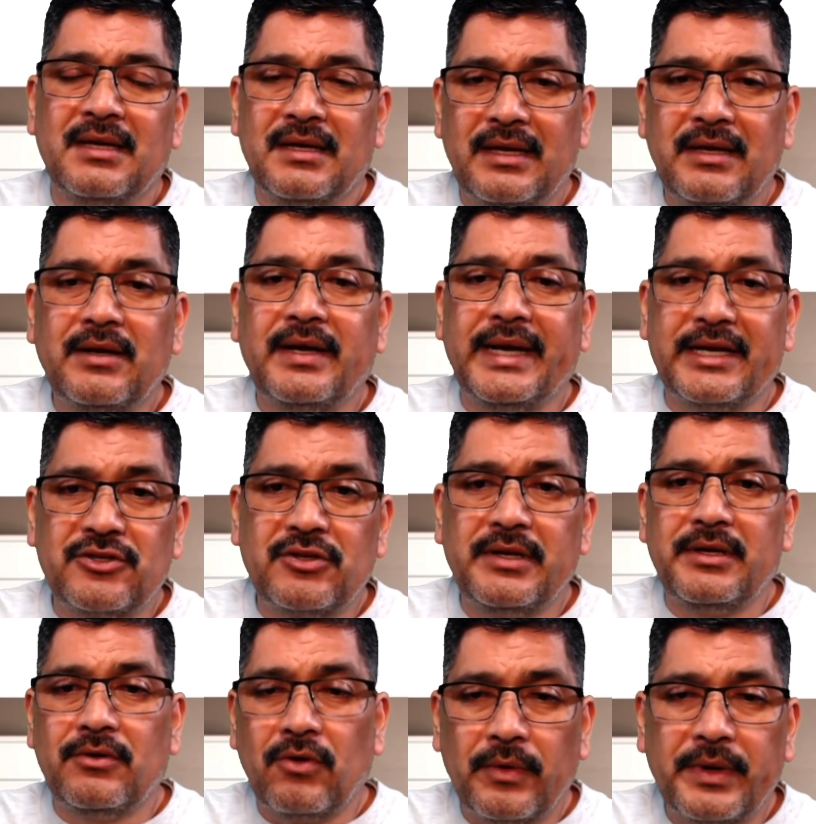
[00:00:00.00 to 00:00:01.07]
It'll actually
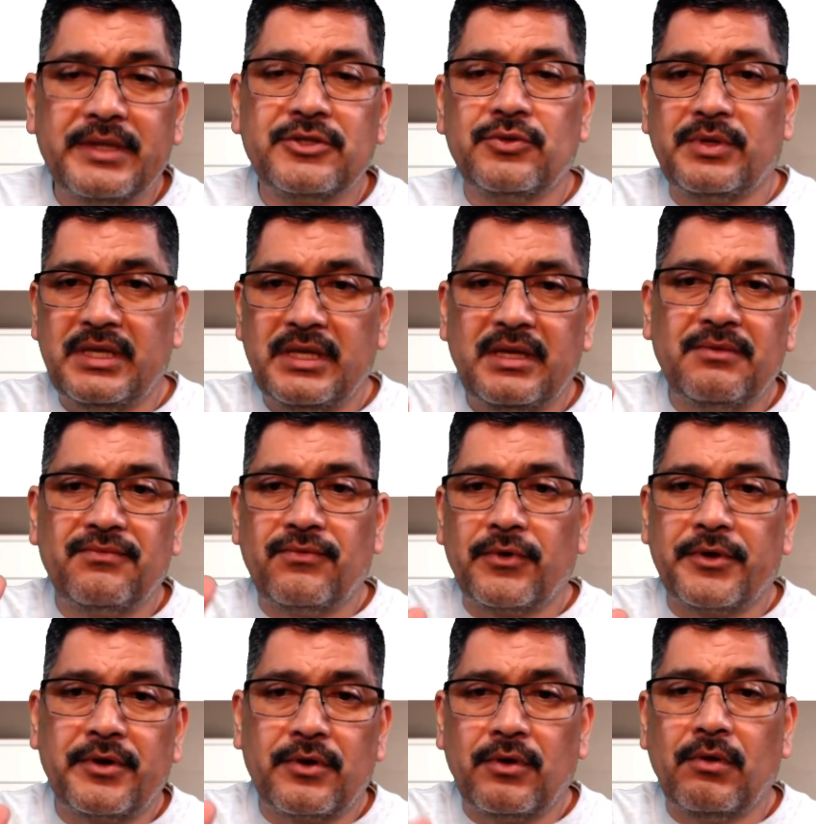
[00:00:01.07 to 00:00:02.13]
go into heat for
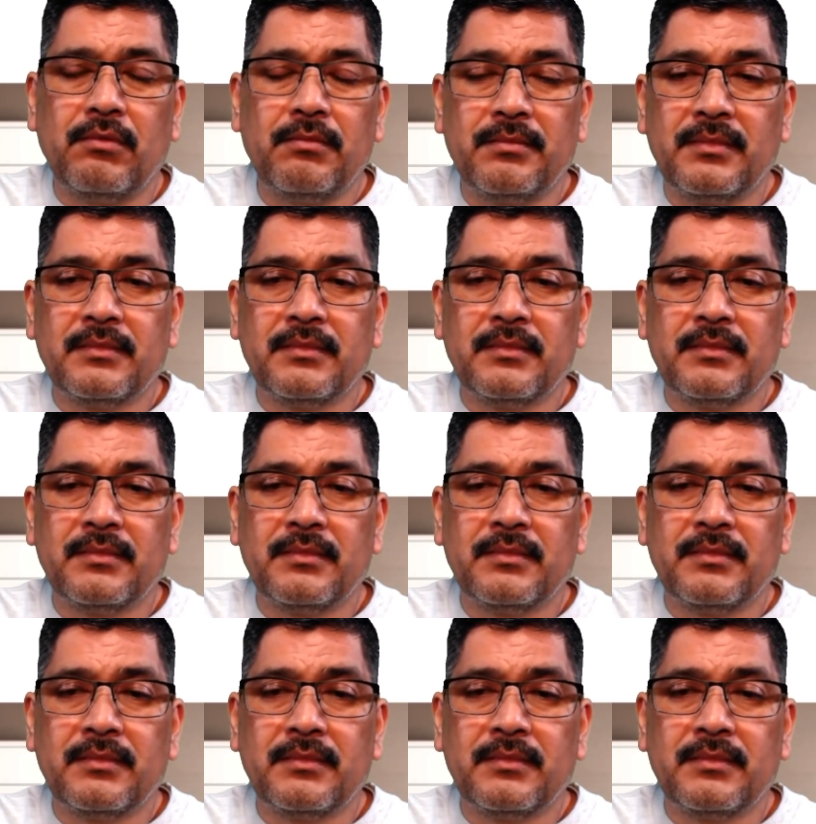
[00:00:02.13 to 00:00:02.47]
your home.